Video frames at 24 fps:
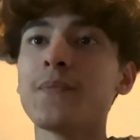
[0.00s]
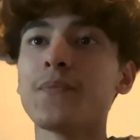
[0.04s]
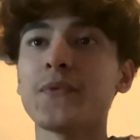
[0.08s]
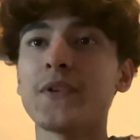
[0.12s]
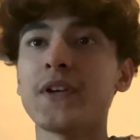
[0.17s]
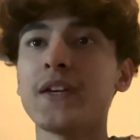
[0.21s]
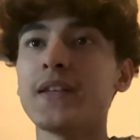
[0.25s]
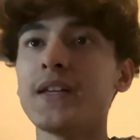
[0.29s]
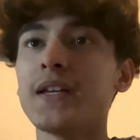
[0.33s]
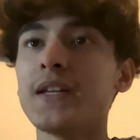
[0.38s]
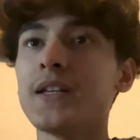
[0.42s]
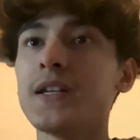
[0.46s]

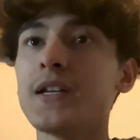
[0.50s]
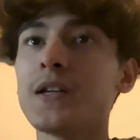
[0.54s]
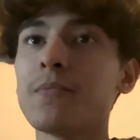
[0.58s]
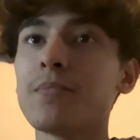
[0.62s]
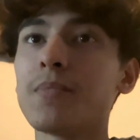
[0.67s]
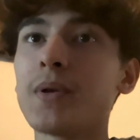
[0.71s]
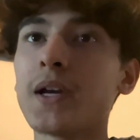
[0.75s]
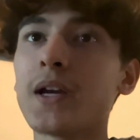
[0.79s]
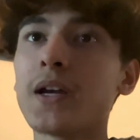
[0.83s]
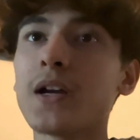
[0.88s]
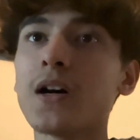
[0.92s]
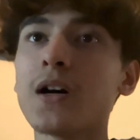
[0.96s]
And they didn't
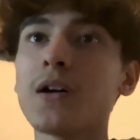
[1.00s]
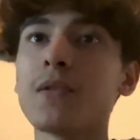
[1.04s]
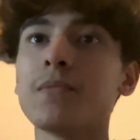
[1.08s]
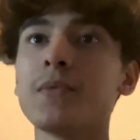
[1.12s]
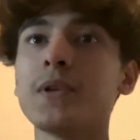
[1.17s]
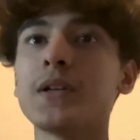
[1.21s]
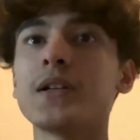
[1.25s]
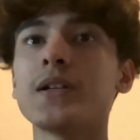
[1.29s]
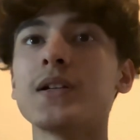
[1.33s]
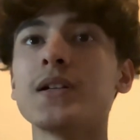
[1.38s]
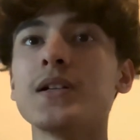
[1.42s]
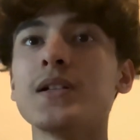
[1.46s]
pick up
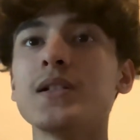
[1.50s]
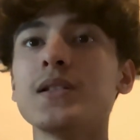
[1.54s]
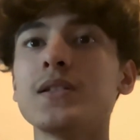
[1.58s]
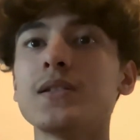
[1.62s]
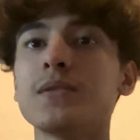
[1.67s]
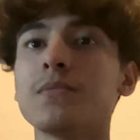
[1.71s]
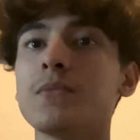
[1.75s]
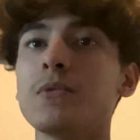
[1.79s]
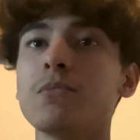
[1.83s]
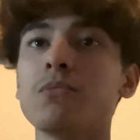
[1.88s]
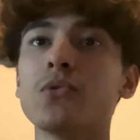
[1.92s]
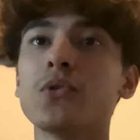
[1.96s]
because
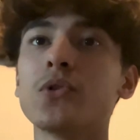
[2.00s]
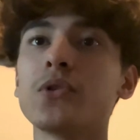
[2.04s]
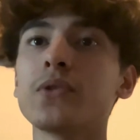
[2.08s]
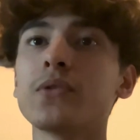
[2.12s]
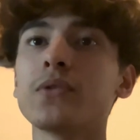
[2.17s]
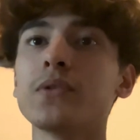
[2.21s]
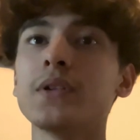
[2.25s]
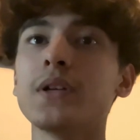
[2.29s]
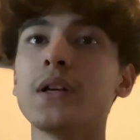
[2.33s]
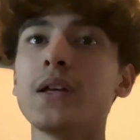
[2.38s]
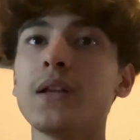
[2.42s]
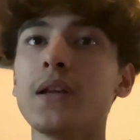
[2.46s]
Memorial
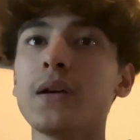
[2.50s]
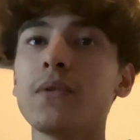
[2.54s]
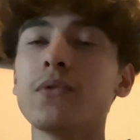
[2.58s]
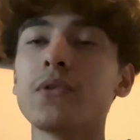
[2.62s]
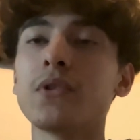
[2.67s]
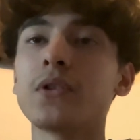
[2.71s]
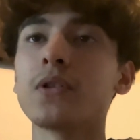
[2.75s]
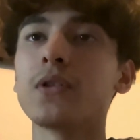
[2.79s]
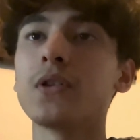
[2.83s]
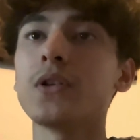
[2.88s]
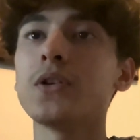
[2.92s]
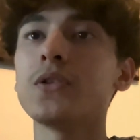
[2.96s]
Day, they were
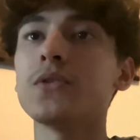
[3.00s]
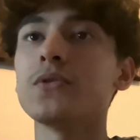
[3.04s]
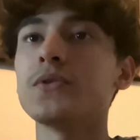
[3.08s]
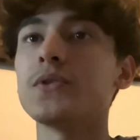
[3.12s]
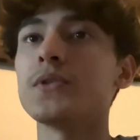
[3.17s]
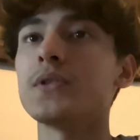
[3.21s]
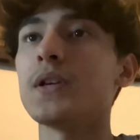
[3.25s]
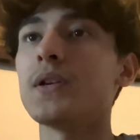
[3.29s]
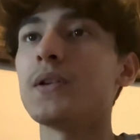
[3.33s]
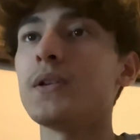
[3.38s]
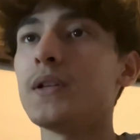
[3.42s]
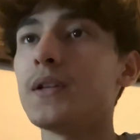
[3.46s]

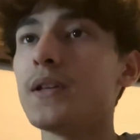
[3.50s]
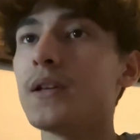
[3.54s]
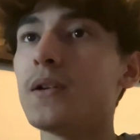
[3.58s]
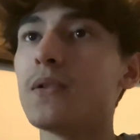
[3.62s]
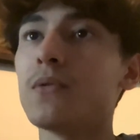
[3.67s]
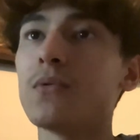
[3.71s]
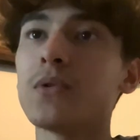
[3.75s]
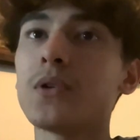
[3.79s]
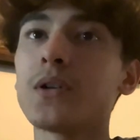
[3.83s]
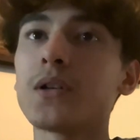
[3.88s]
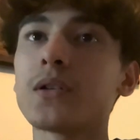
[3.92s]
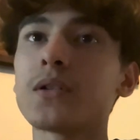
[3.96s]
closed. They didn't
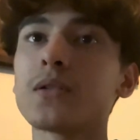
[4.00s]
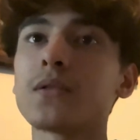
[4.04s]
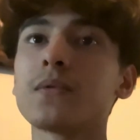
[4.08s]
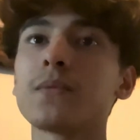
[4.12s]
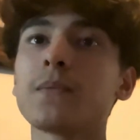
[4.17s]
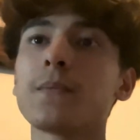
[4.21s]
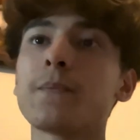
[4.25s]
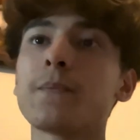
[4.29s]
work.